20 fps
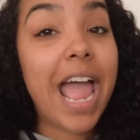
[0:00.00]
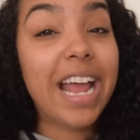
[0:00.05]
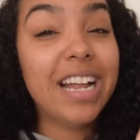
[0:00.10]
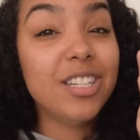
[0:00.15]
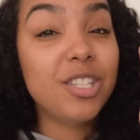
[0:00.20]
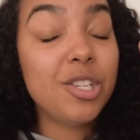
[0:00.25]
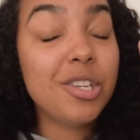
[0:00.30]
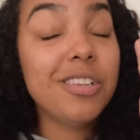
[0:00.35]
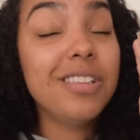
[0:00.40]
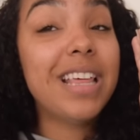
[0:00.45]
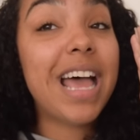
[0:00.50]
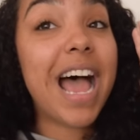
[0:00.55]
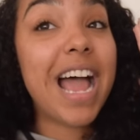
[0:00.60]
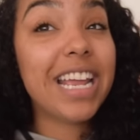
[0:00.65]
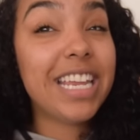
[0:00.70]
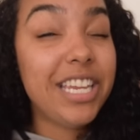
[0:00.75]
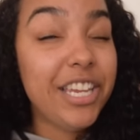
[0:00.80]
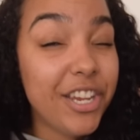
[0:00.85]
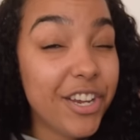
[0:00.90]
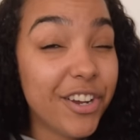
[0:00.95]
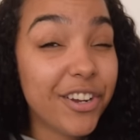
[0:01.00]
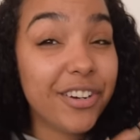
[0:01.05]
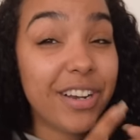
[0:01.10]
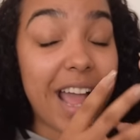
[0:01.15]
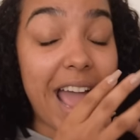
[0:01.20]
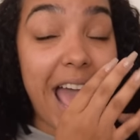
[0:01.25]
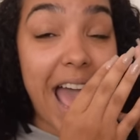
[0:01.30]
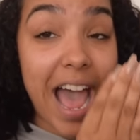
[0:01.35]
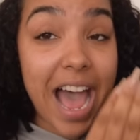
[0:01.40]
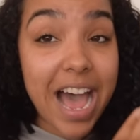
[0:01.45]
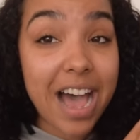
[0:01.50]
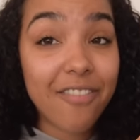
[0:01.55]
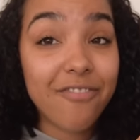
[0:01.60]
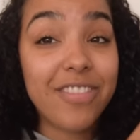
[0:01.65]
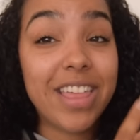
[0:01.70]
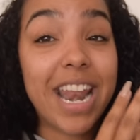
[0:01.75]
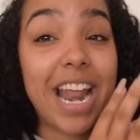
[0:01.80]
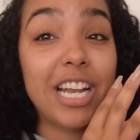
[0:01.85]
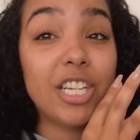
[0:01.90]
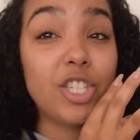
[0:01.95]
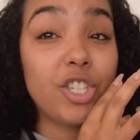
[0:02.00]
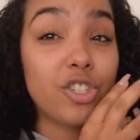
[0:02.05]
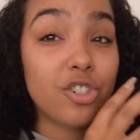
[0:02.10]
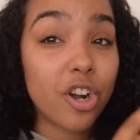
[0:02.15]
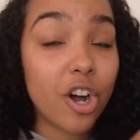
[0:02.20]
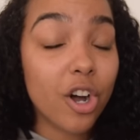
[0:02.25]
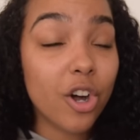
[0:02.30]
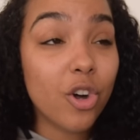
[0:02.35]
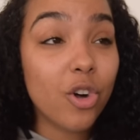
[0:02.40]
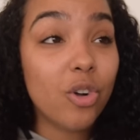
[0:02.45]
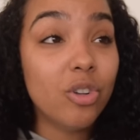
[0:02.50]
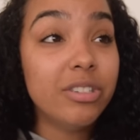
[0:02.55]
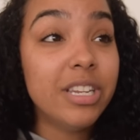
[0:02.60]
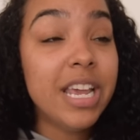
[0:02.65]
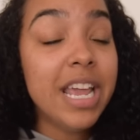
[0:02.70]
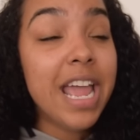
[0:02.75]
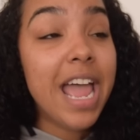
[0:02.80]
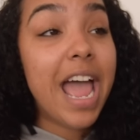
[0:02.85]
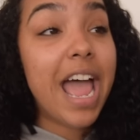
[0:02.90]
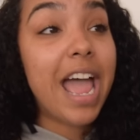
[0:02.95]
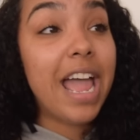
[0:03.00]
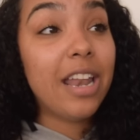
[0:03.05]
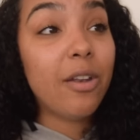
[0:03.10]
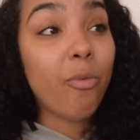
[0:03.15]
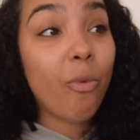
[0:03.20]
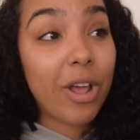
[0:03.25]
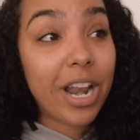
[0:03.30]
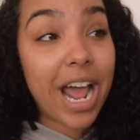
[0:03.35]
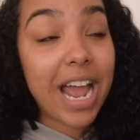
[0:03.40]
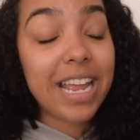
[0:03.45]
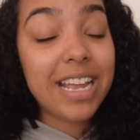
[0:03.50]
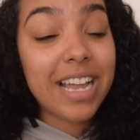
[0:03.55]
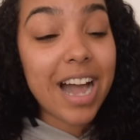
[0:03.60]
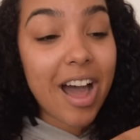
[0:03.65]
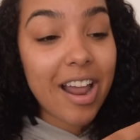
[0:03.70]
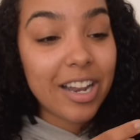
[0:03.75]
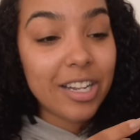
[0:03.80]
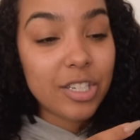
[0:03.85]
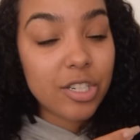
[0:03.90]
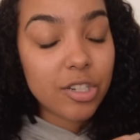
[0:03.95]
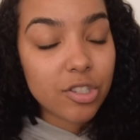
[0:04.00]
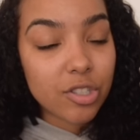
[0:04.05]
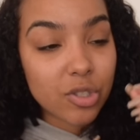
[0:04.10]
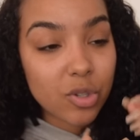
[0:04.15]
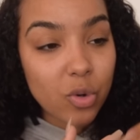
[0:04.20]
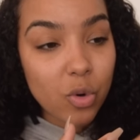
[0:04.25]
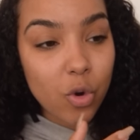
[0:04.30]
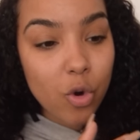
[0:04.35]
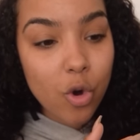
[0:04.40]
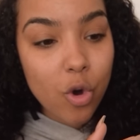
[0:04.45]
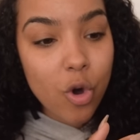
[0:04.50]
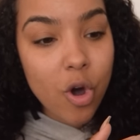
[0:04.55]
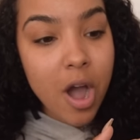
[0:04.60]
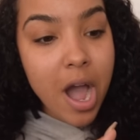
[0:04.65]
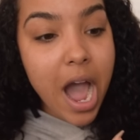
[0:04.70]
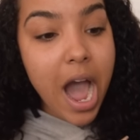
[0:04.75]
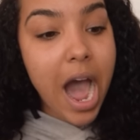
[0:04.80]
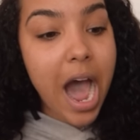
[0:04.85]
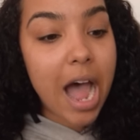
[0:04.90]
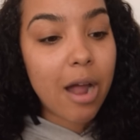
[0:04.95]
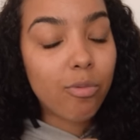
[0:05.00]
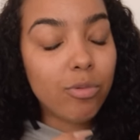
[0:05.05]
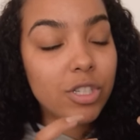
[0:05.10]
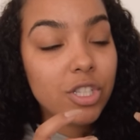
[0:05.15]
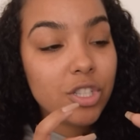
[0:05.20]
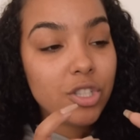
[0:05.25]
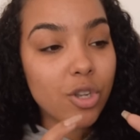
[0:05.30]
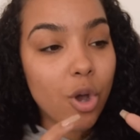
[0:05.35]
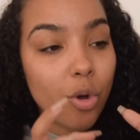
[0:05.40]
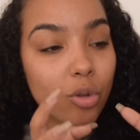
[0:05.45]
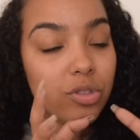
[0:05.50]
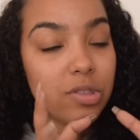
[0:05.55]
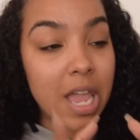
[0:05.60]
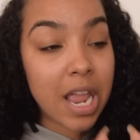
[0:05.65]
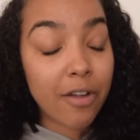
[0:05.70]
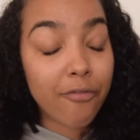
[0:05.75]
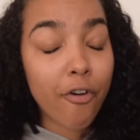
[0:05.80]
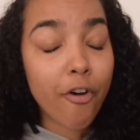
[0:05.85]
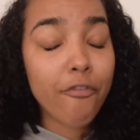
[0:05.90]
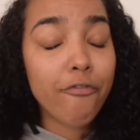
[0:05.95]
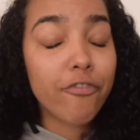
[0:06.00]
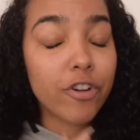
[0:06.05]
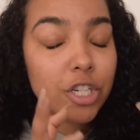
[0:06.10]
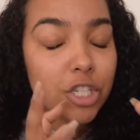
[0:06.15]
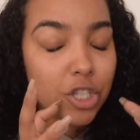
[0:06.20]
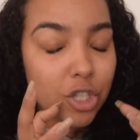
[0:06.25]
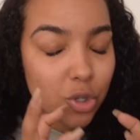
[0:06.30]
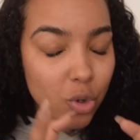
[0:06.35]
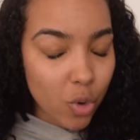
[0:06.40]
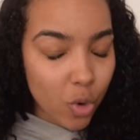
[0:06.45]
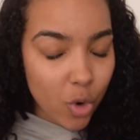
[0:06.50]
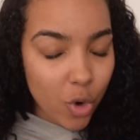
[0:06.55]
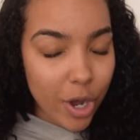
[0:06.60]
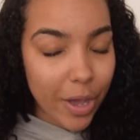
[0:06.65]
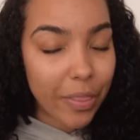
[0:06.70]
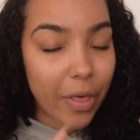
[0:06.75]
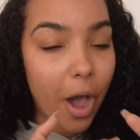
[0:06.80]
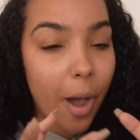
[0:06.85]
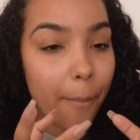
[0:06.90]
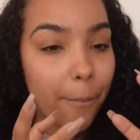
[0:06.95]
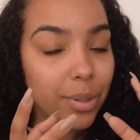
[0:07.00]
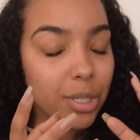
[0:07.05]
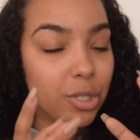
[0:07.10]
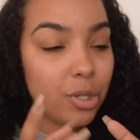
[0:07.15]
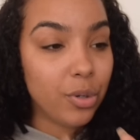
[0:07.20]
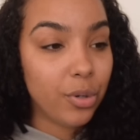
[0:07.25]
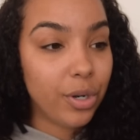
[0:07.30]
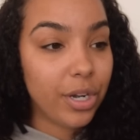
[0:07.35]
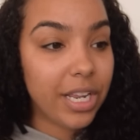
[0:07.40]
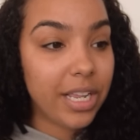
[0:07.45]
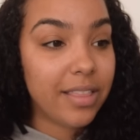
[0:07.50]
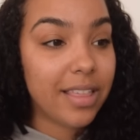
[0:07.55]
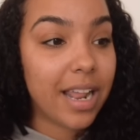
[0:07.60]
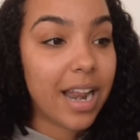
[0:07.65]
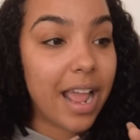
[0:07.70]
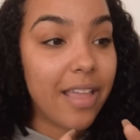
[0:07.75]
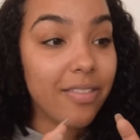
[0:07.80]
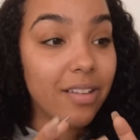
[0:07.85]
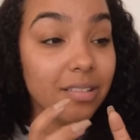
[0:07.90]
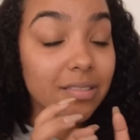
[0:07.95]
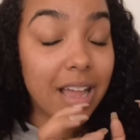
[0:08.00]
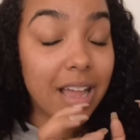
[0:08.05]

and to that year and a half that I struggled. And when I got into school, I was so thankful for school and the opportunity that and the